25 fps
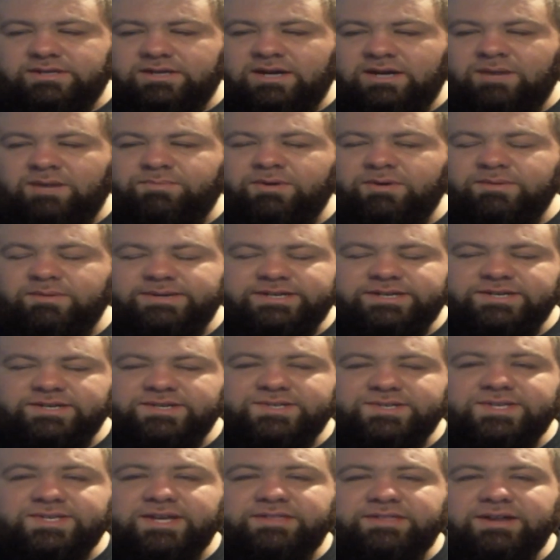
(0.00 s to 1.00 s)
I probably could
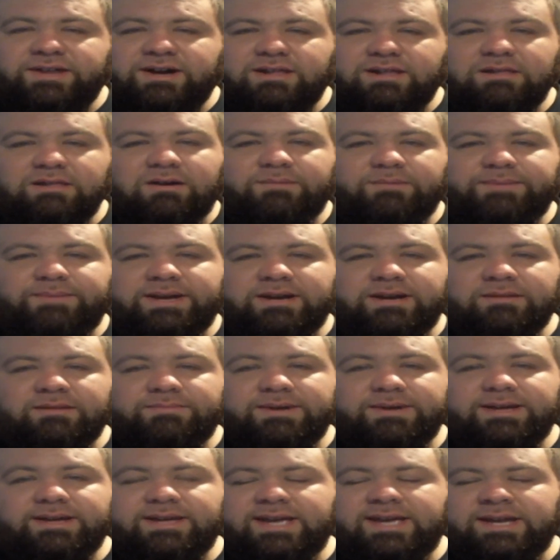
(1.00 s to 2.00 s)
have said that a lot better,
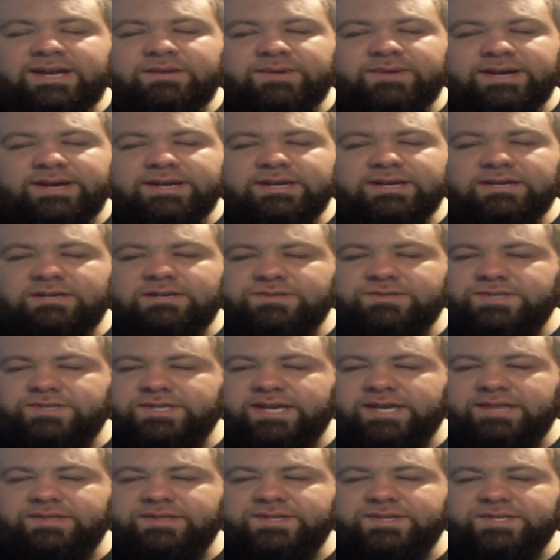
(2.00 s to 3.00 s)
but anyway, I'll just
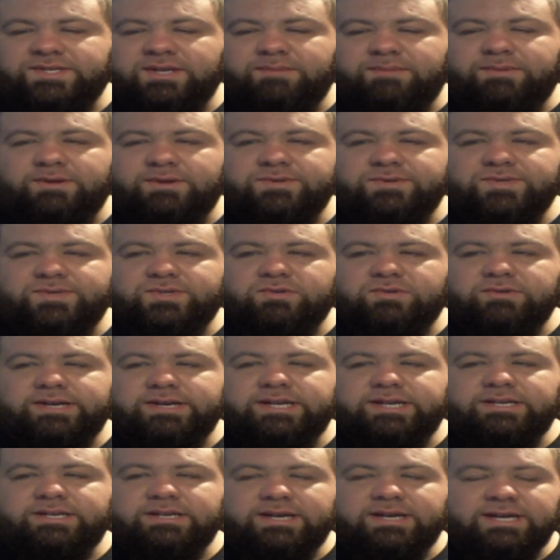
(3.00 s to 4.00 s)
get this up on
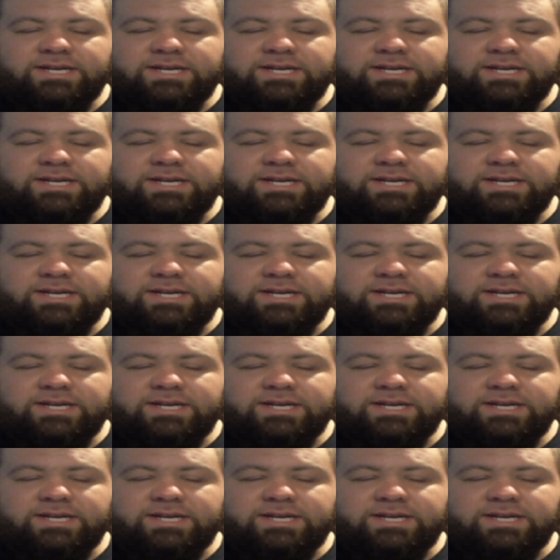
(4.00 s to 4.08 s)
screen,